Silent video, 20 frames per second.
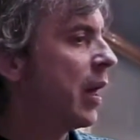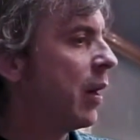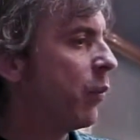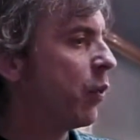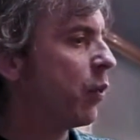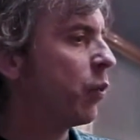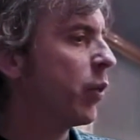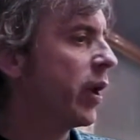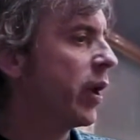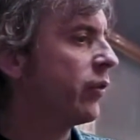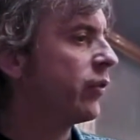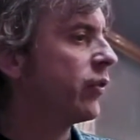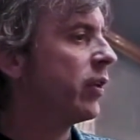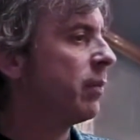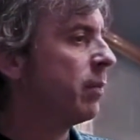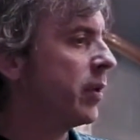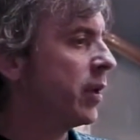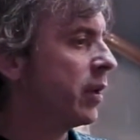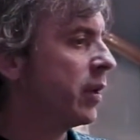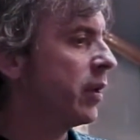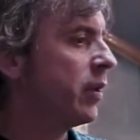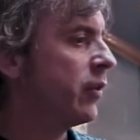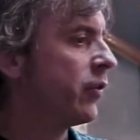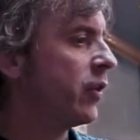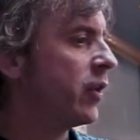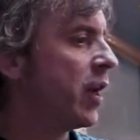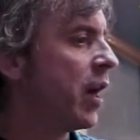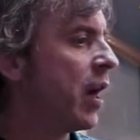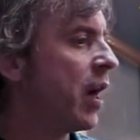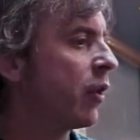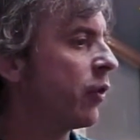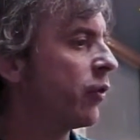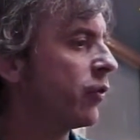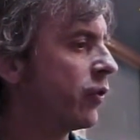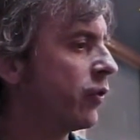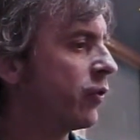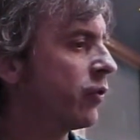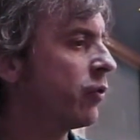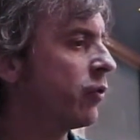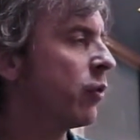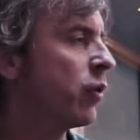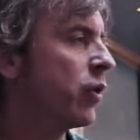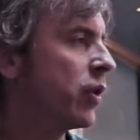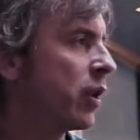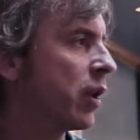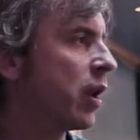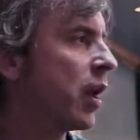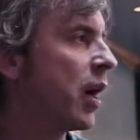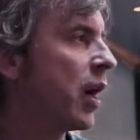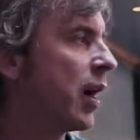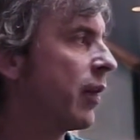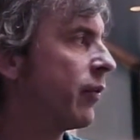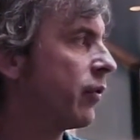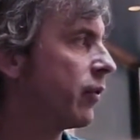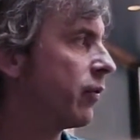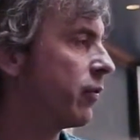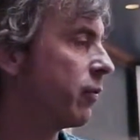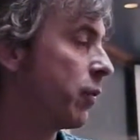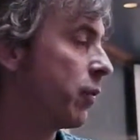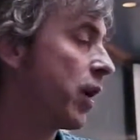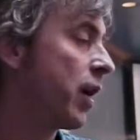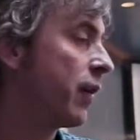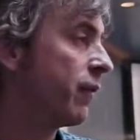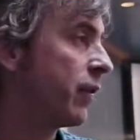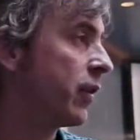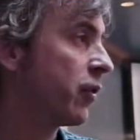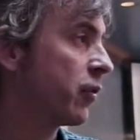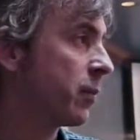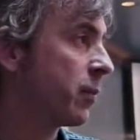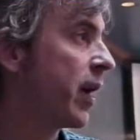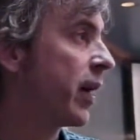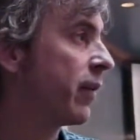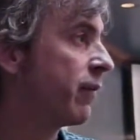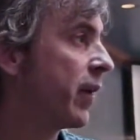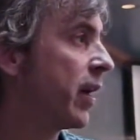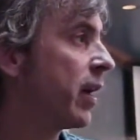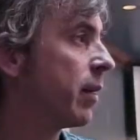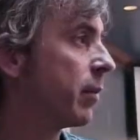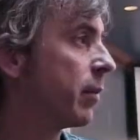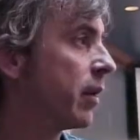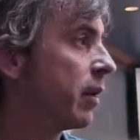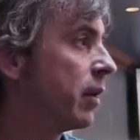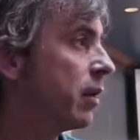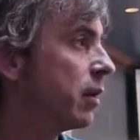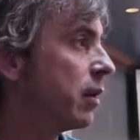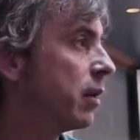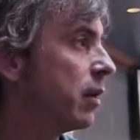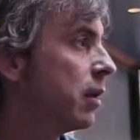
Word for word: And we're wasting billions of dollars destroying the lives of what I feel is my family.